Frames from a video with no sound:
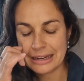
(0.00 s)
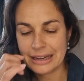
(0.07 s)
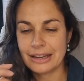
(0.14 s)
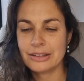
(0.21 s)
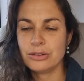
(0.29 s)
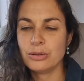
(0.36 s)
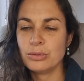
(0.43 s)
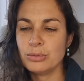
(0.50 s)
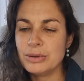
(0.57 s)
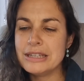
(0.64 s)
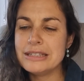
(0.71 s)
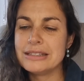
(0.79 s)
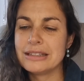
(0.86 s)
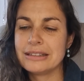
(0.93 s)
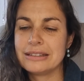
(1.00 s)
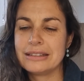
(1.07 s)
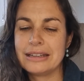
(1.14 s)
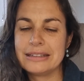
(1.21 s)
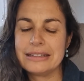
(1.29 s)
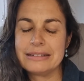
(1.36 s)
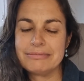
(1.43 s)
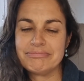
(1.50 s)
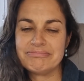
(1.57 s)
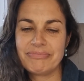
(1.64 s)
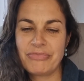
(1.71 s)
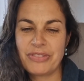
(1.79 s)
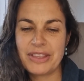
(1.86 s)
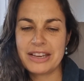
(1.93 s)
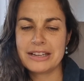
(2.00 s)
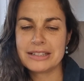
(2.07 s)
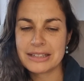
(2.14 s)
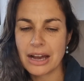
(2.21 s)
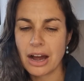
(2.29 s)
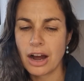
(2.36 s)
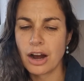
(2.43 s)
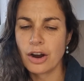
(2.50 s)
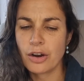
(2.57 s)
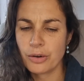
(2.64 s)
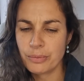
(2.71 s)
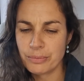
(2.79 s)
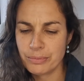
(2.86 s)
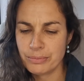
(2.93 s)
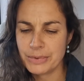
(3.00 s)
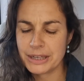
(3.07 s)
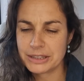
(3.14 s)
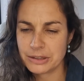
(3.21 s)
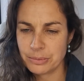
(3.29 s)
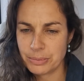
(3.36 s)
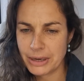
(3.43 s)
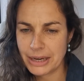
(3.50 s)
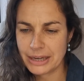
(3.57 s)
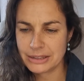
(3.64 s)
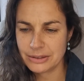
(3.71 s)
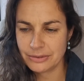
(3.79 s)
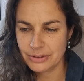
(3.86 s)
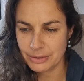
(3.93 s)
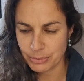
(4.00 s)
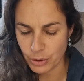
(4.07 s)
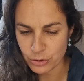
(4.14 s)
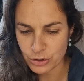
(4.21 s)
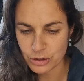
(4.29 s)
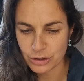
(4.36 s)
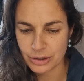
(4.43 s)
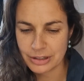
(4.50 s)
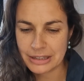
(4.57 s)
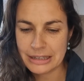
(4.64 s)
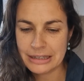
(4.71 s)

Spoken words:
And the reason that things are mixed bags of emotion